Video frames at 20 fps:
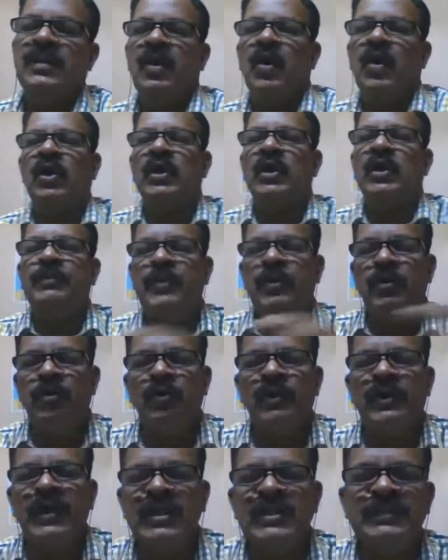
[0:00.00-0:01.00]
only few
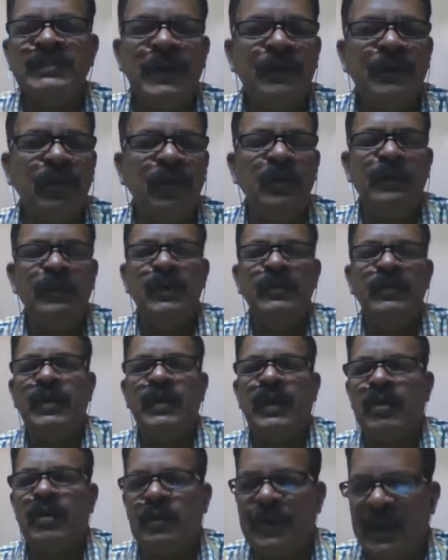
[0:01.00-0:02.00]
rich people, few
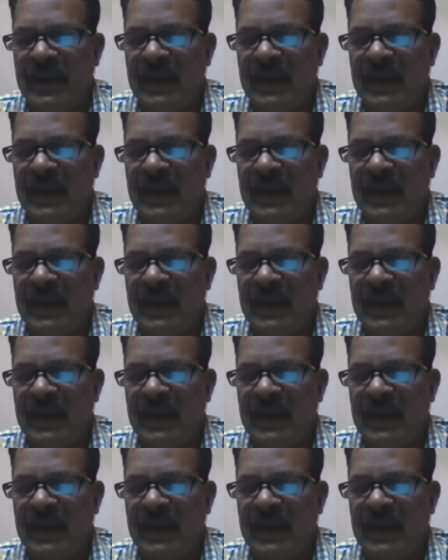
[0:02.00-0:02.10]
enterprise,